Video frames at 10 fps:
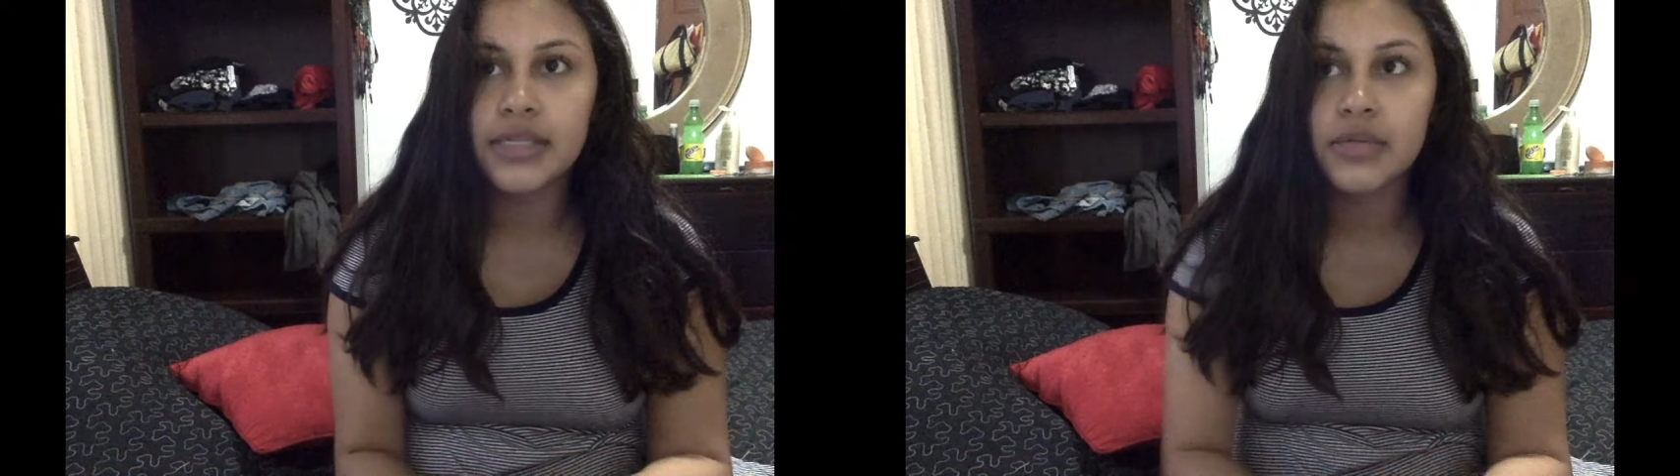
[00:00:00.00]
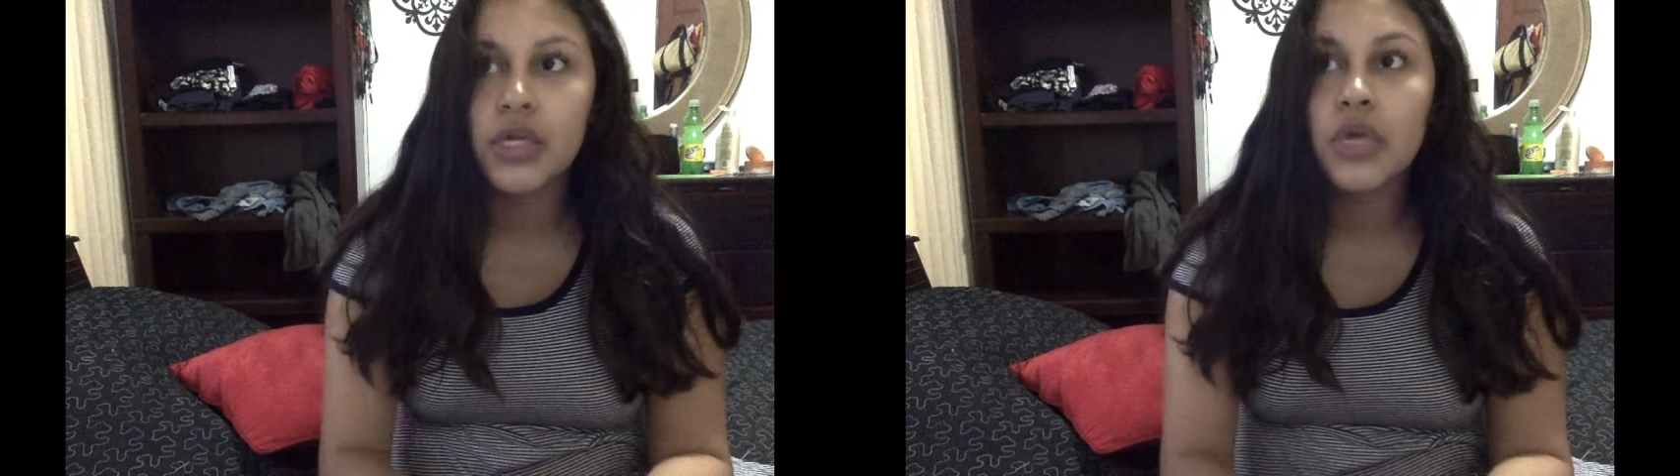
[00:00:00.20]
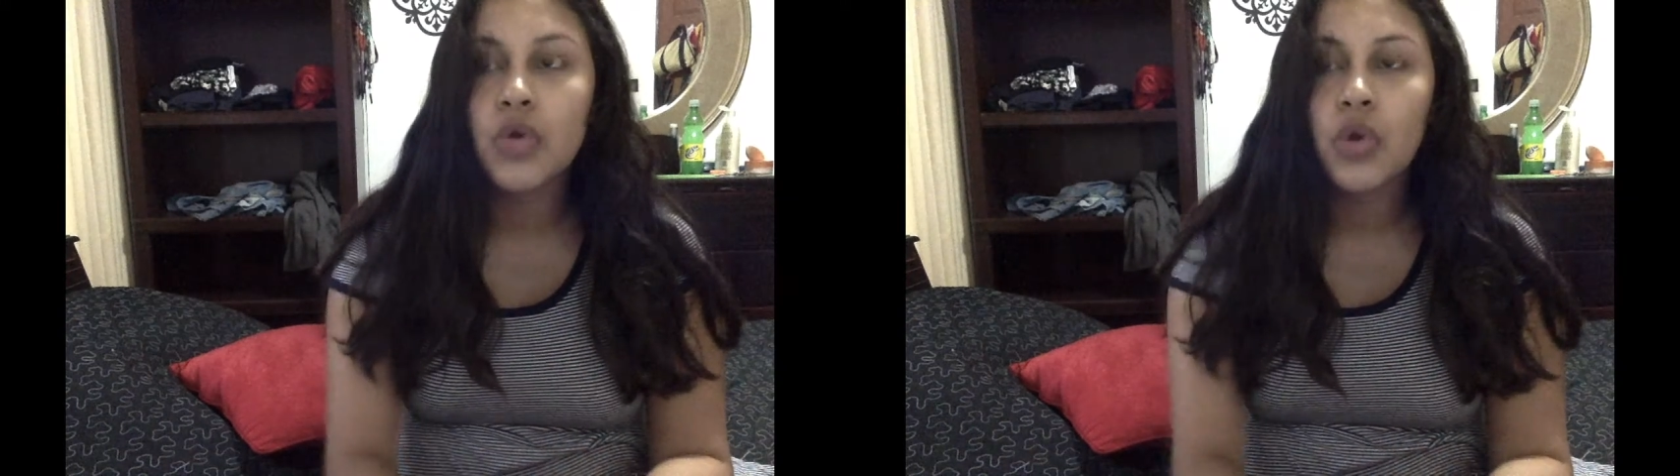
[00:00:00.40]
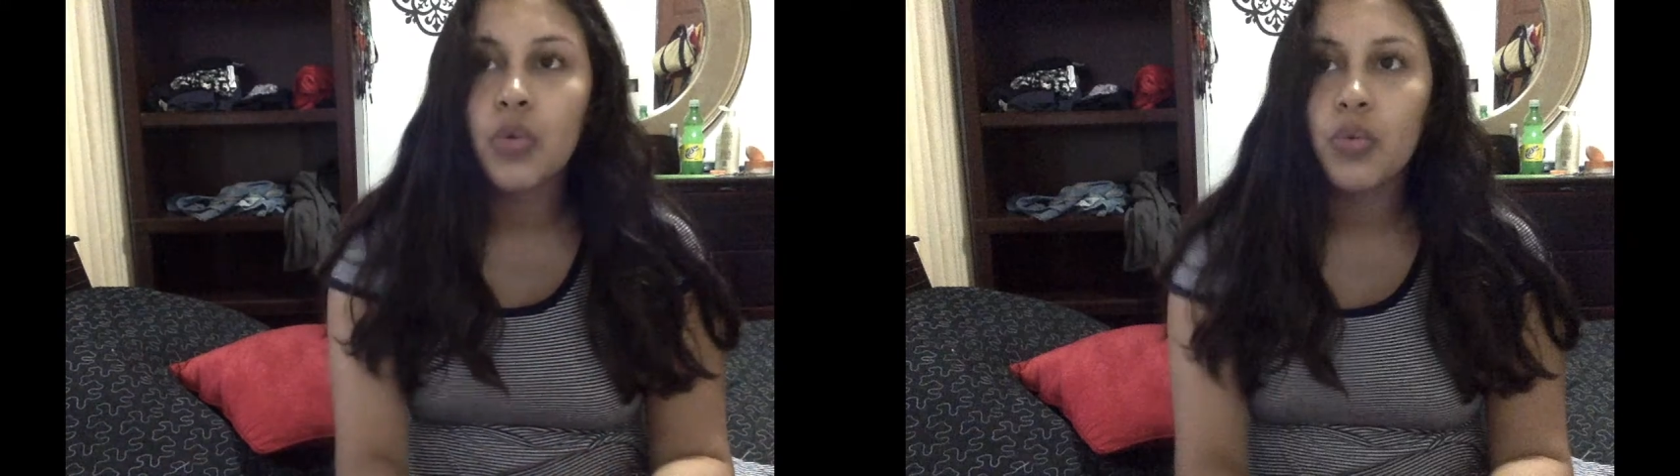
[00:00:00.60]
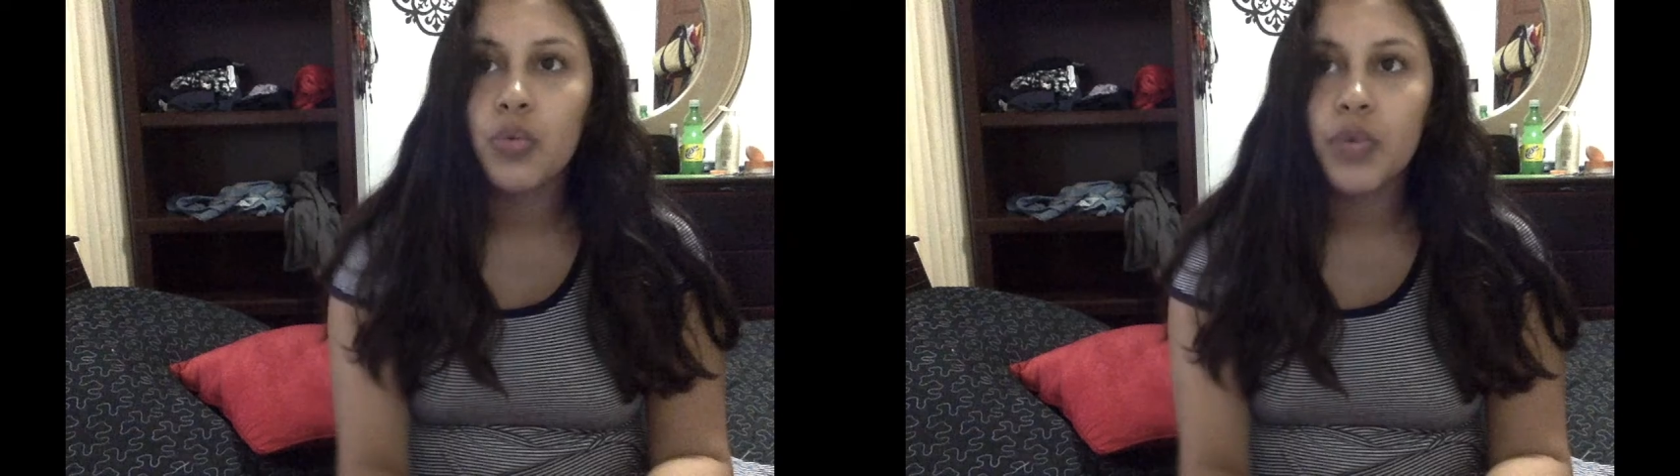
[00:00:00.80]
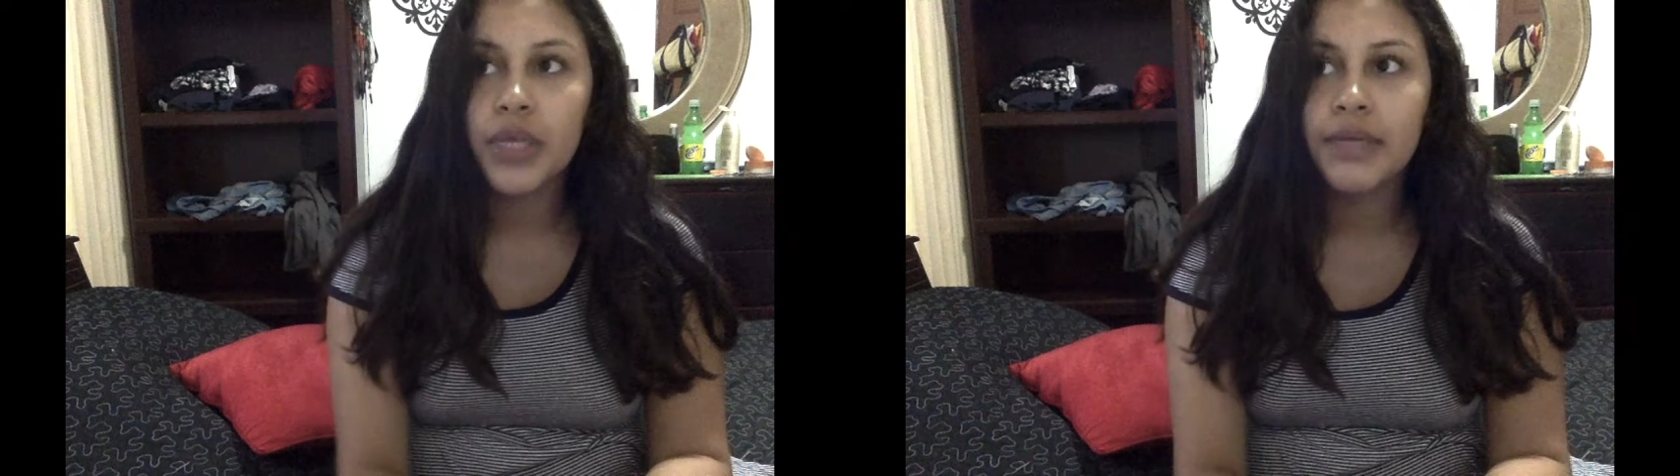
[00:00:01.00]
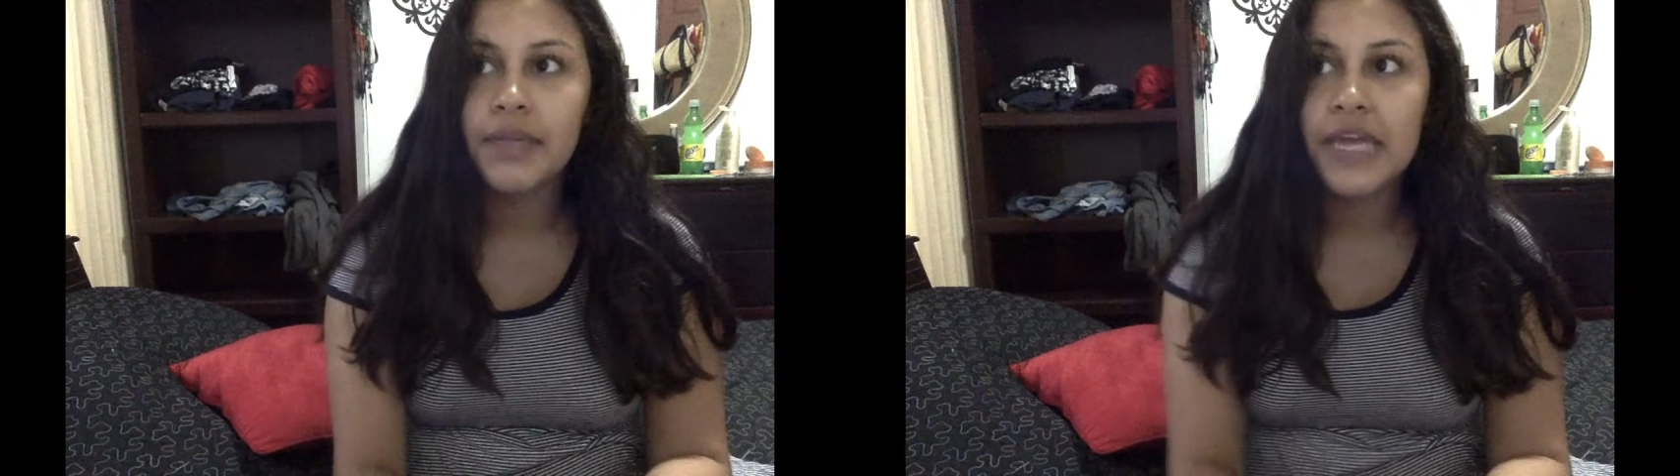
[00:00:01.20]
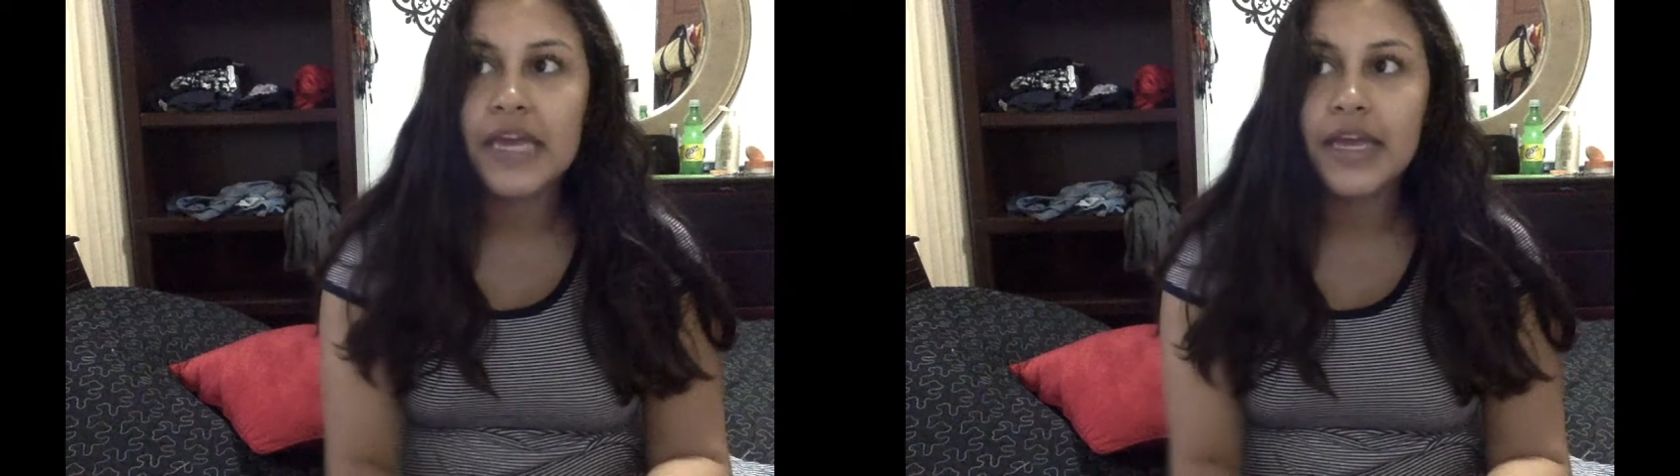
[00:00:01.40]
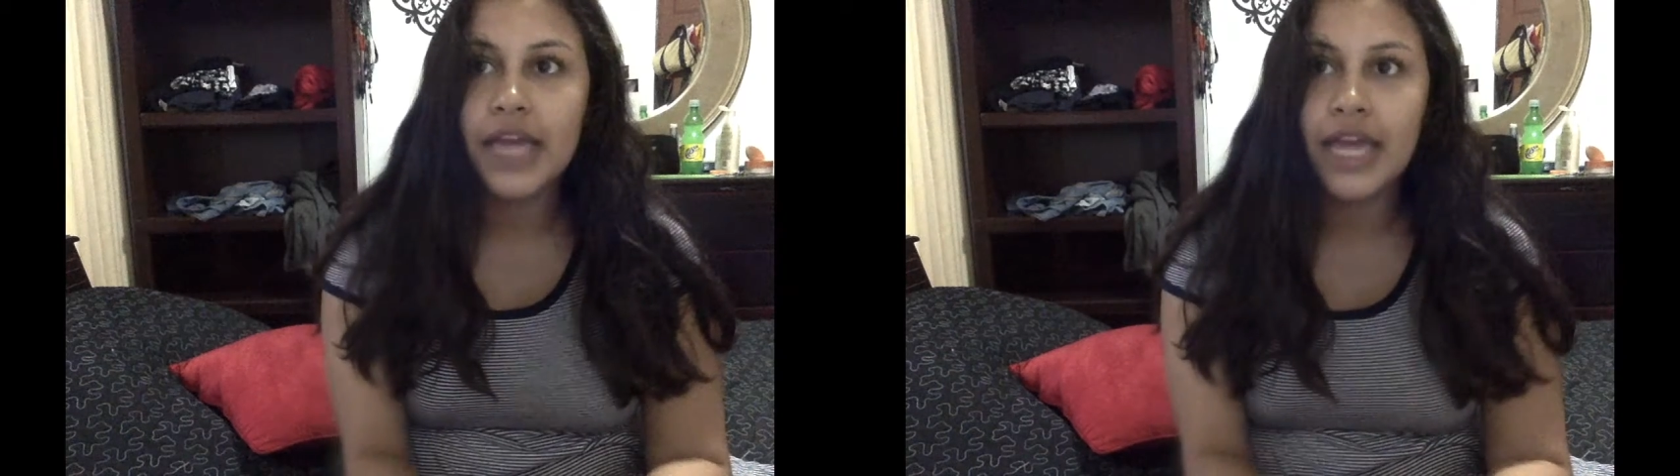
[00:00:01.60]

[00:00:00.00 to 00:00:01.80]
is really big,